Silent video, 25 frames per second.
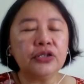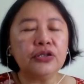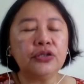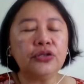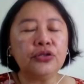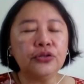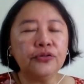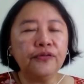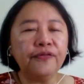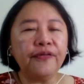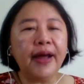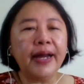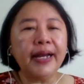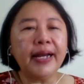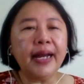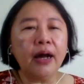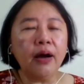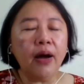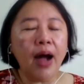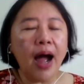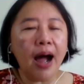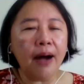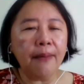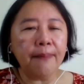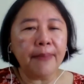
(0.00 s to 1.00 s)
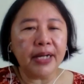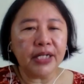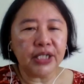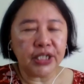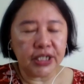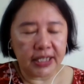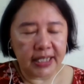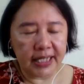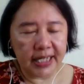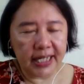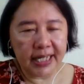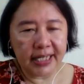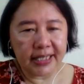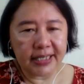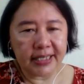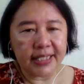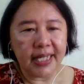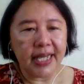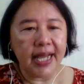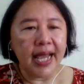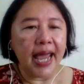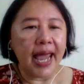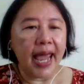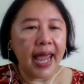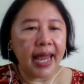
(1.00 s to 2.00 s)
To find out how much it is,
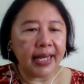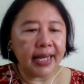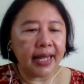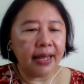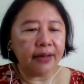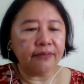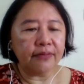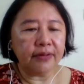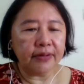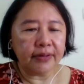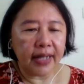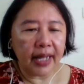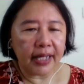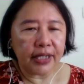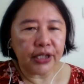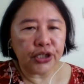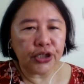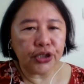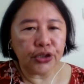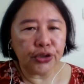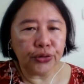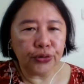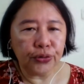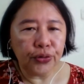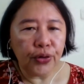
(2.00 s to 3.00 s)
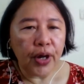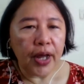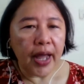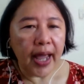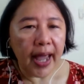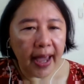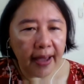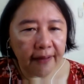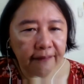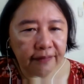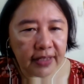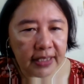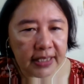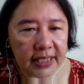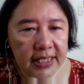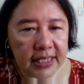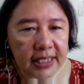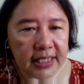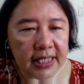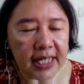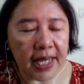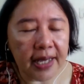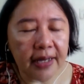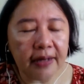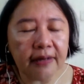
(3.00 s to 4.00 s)
and I will let you have the
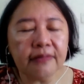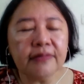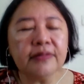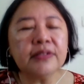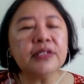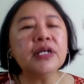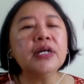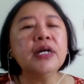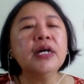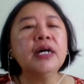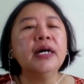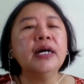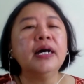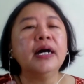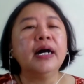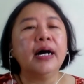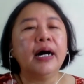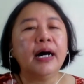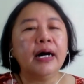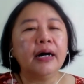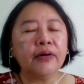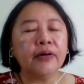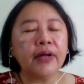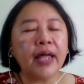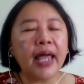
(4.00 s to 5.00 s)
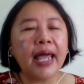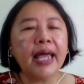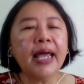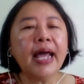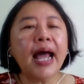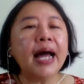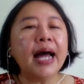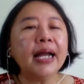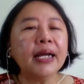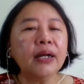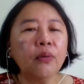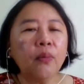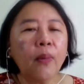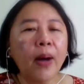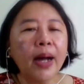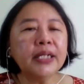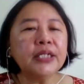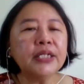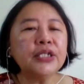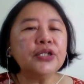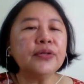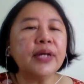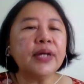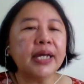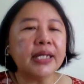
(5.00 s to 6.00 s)
details. Okay,
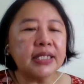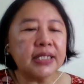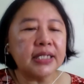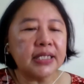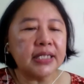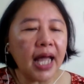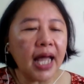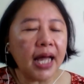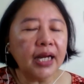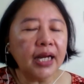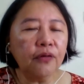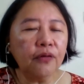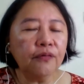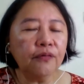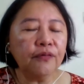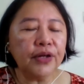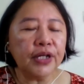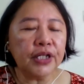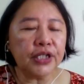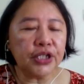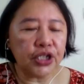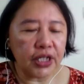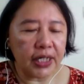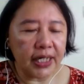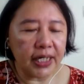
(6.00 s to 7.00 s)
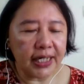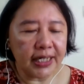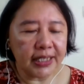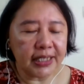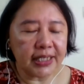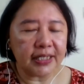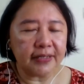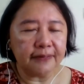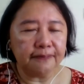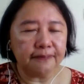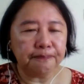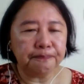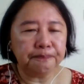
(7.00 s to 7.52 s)
otherwise you can start off with just